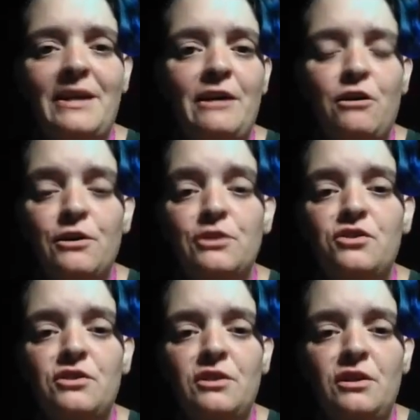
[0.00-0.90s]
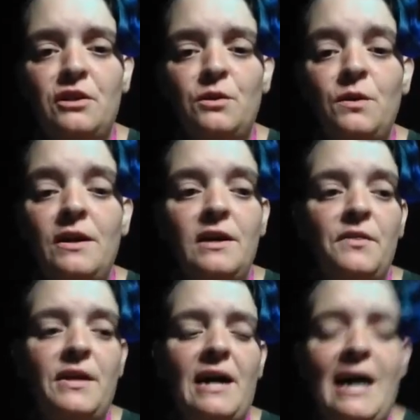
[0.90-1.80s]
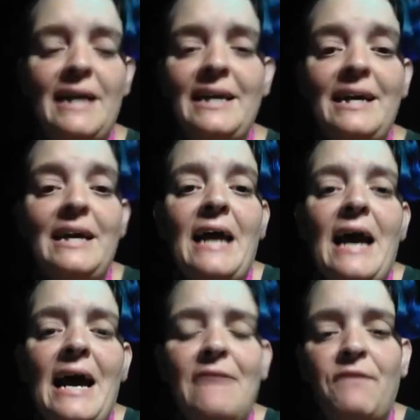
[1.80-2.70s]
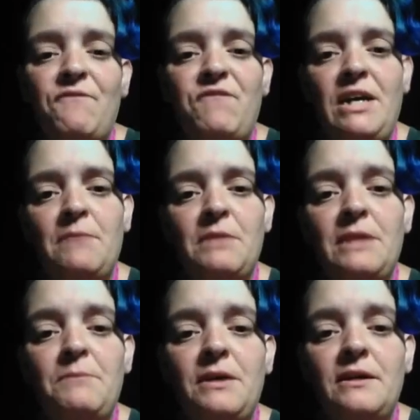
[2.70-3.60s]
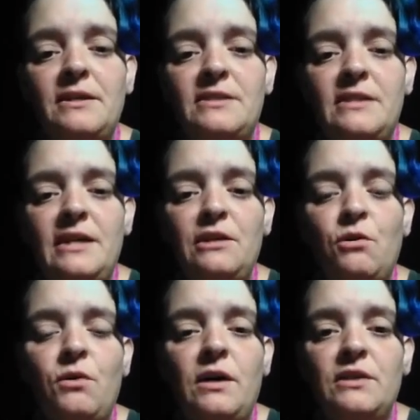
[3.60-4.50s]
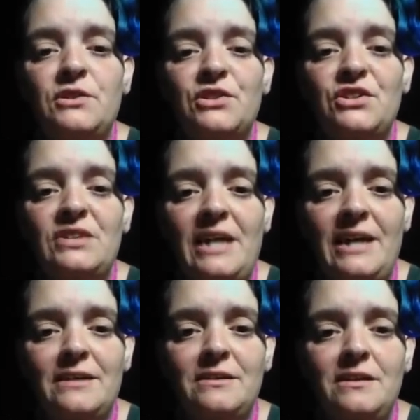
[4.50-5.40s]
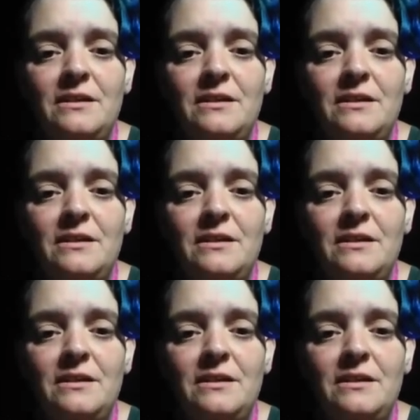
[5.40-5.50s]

It hurts to know that I can't have a family because they don't understand.